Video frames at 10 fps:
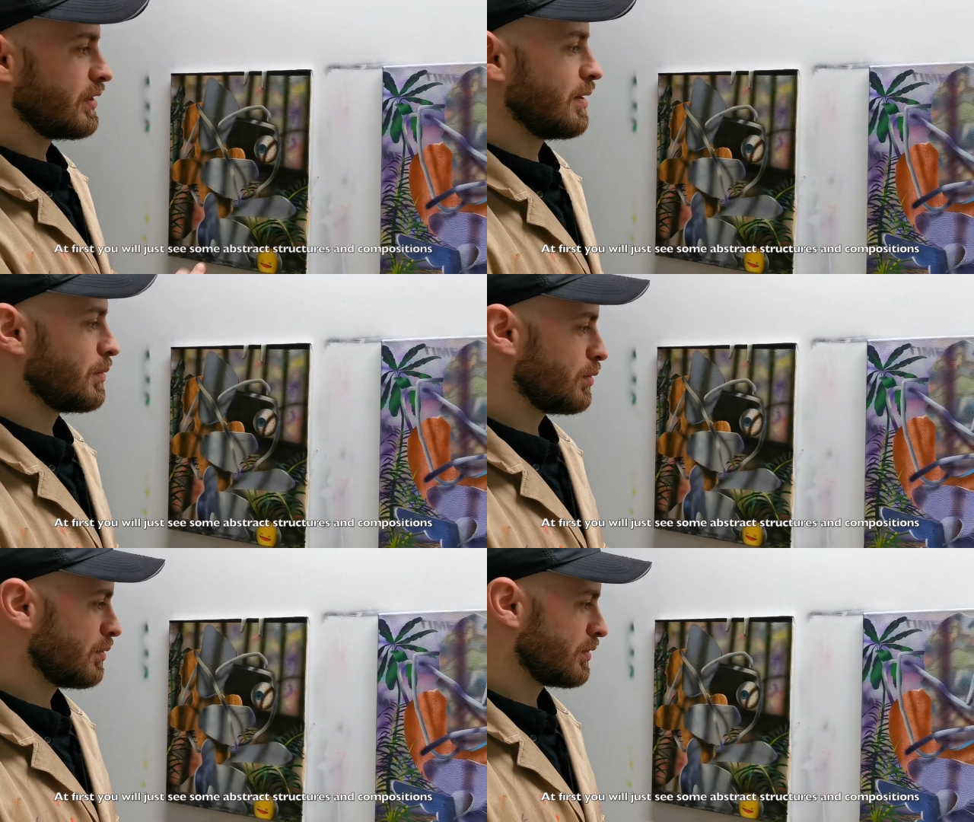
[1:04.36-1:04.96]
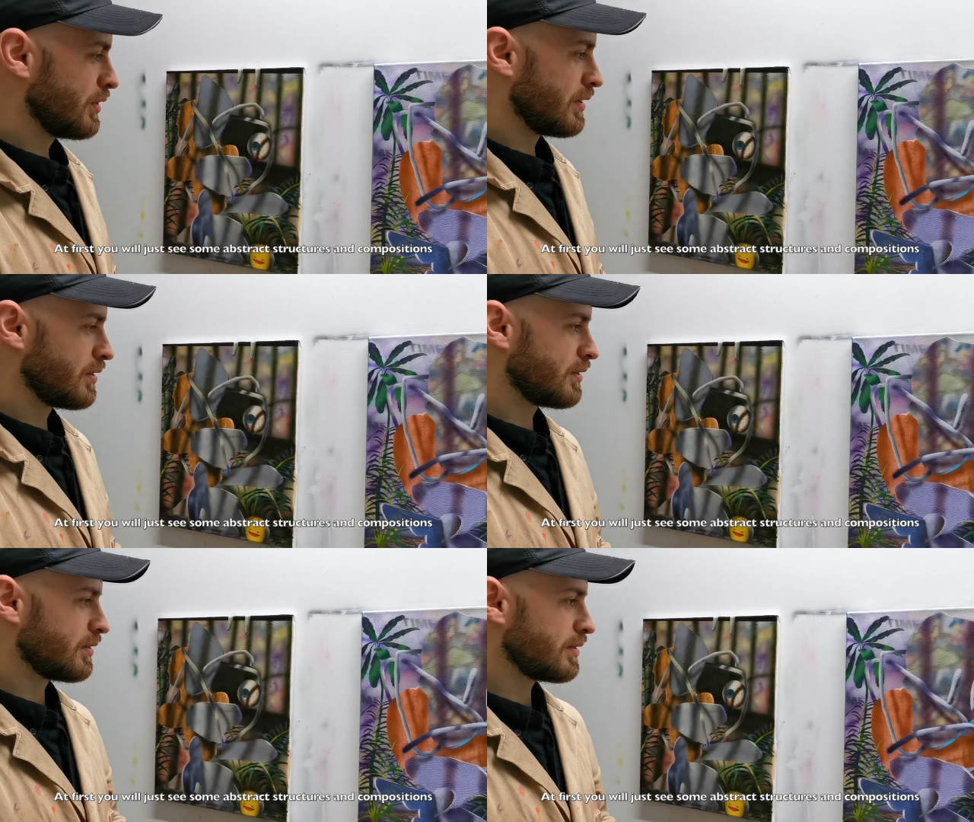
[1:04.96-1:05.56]
time you
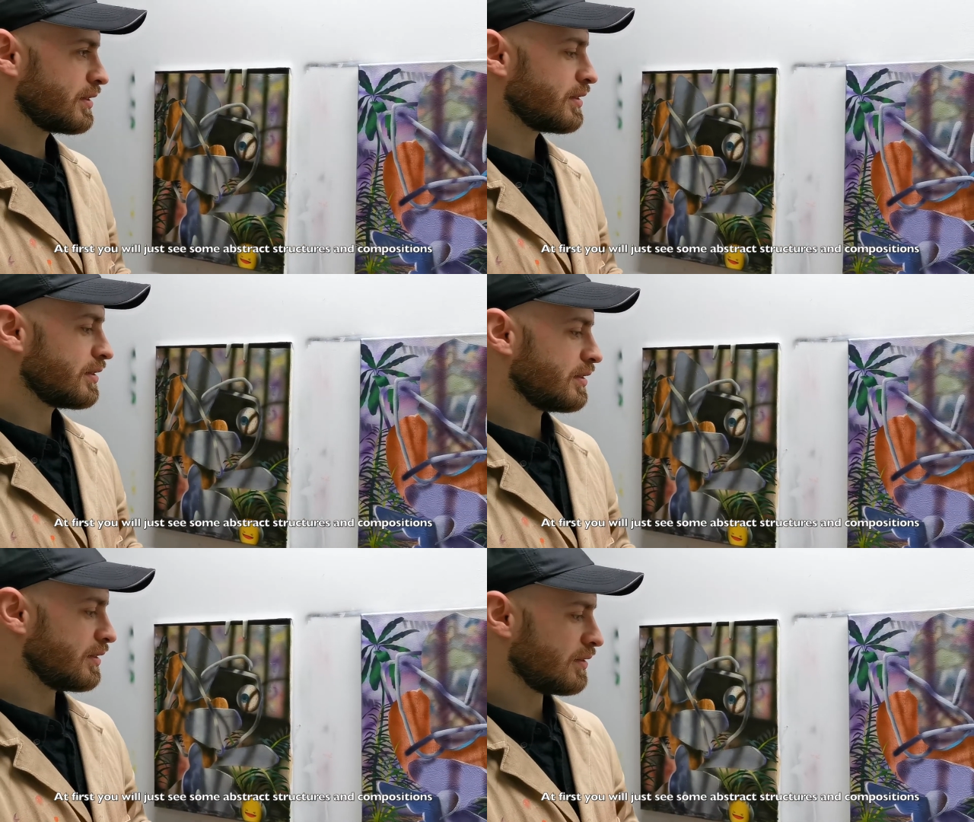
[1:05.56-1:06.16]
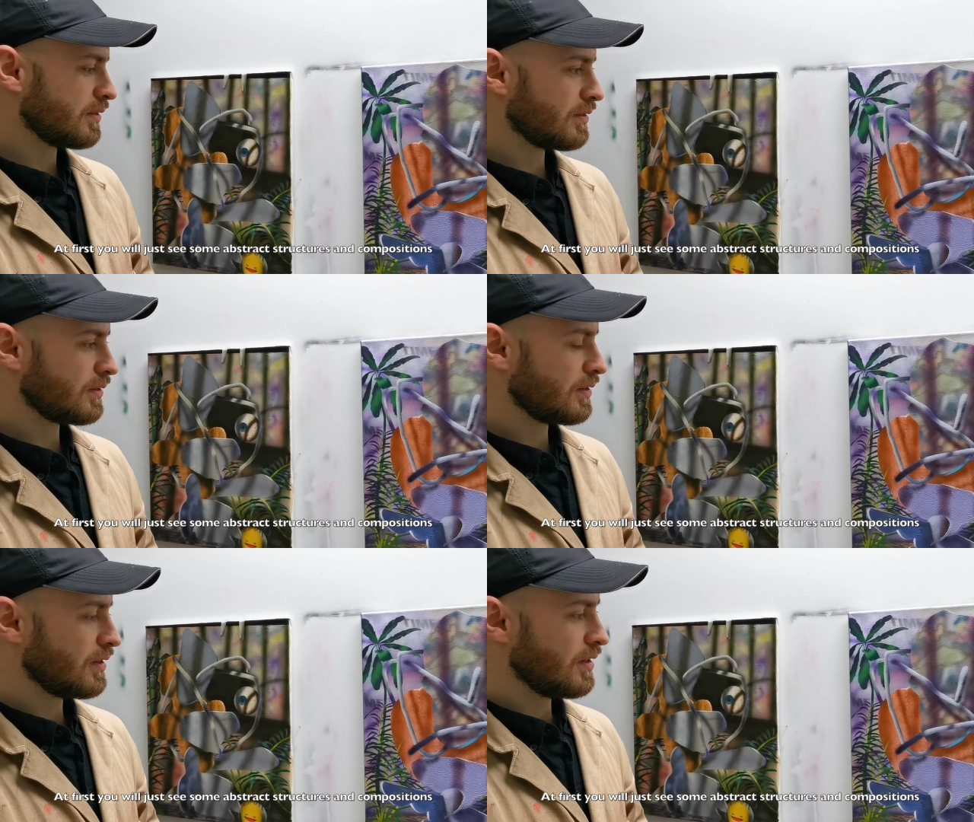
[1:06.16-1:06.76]
just uh, see
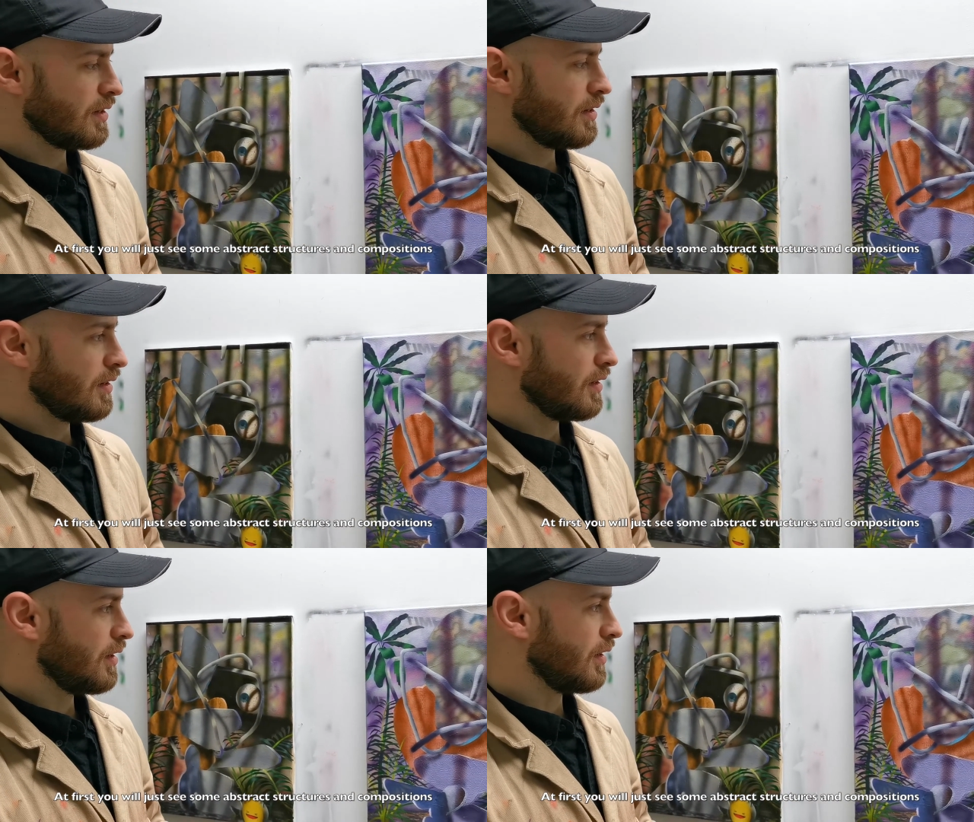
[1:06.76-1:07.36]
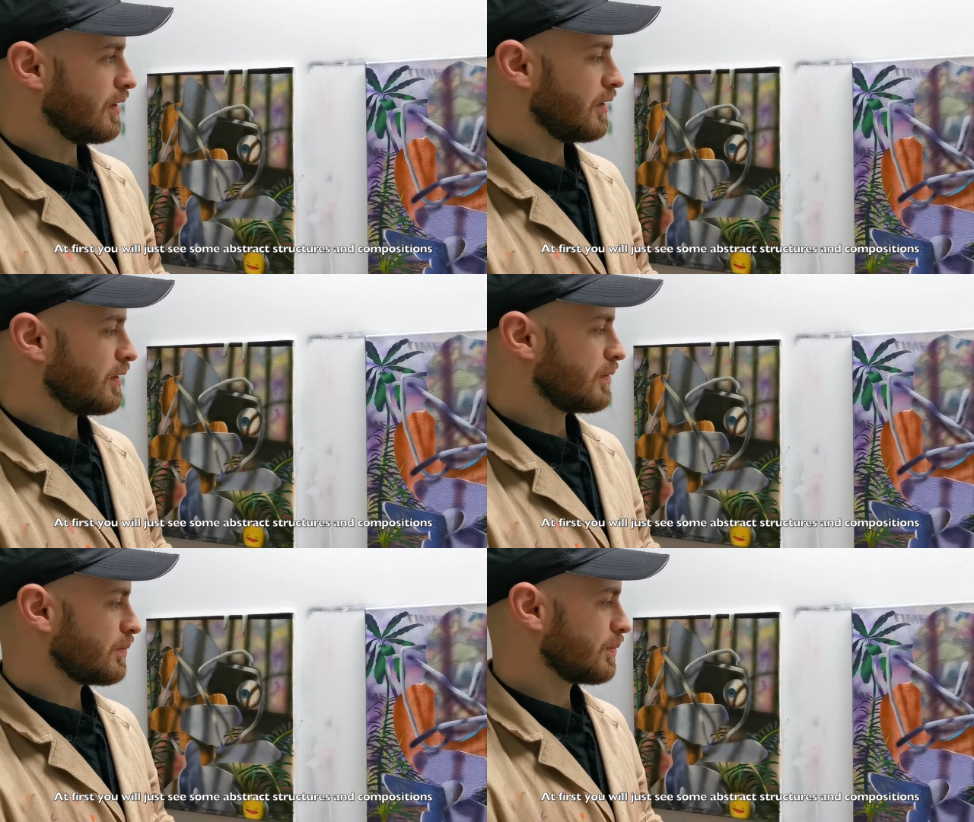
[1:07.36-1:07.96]

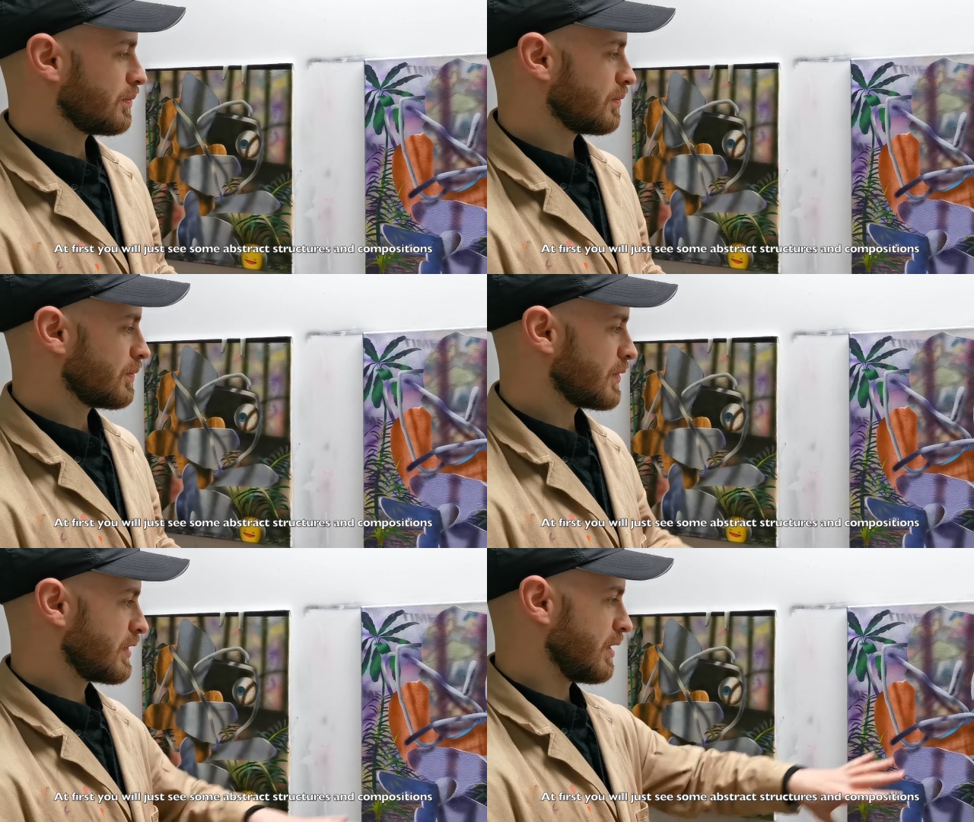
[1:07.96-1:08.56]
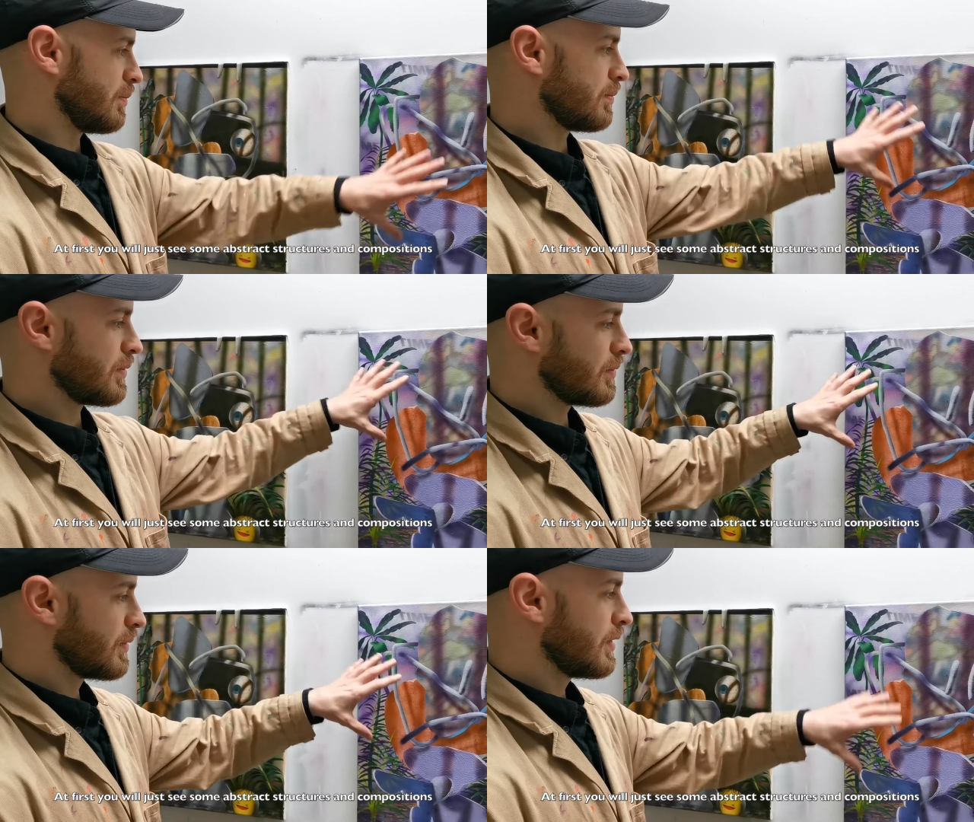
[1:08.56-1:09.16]
uh,
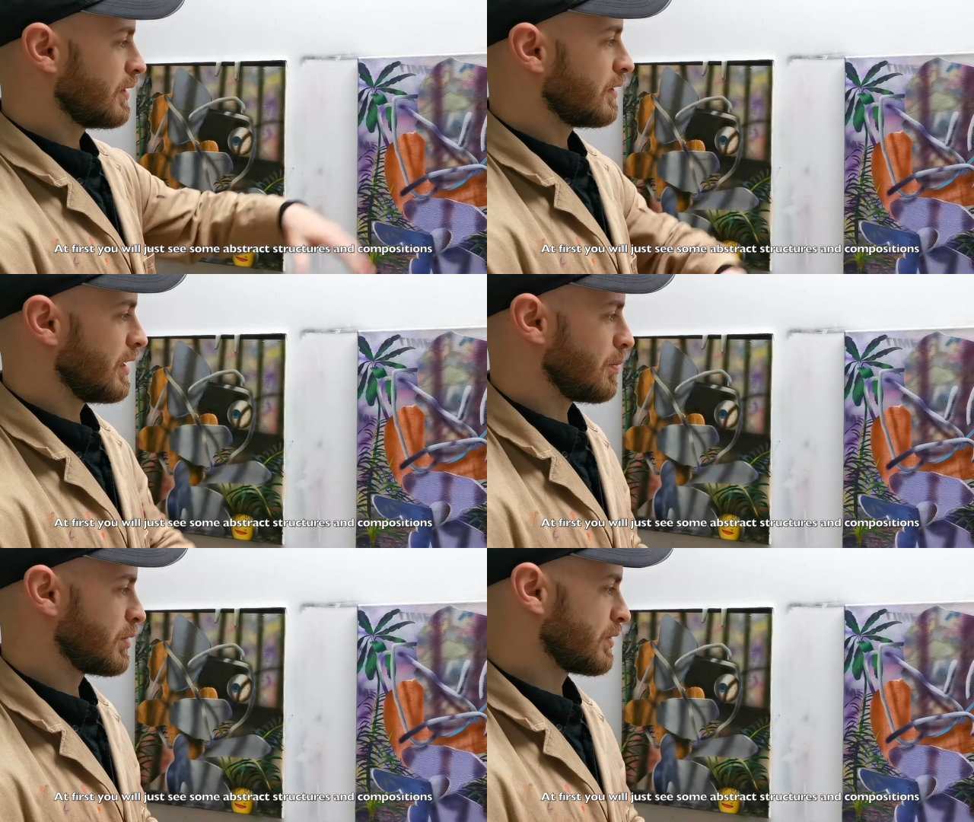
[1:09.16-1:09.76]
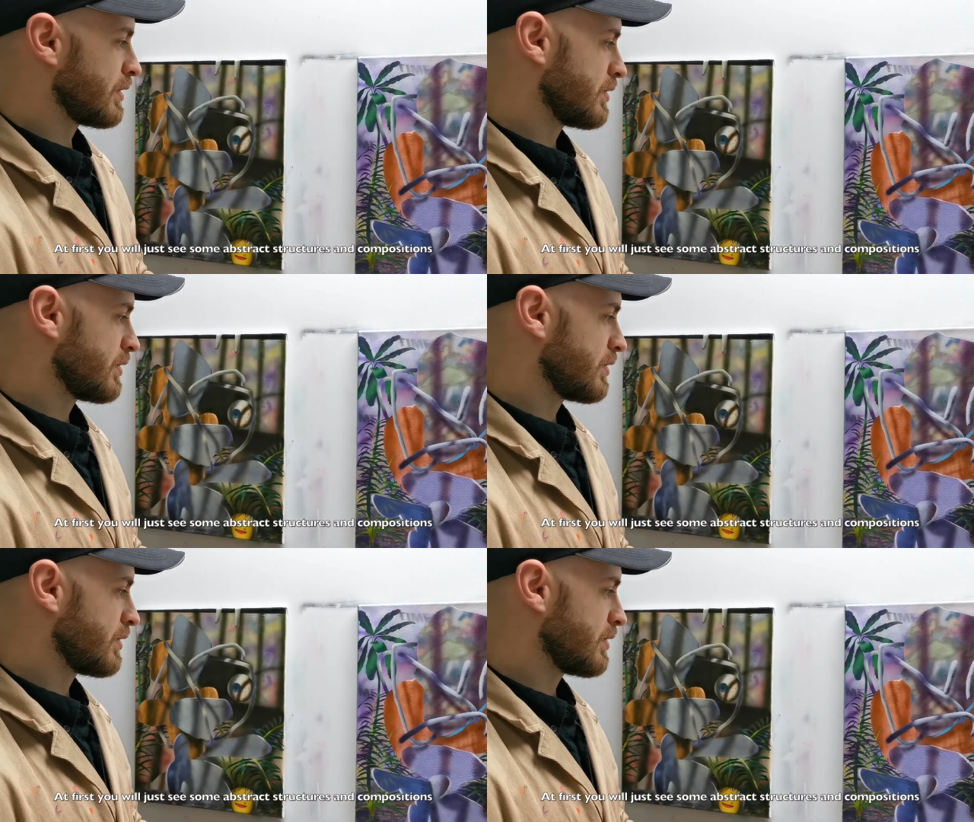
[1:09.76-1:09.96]
some abstract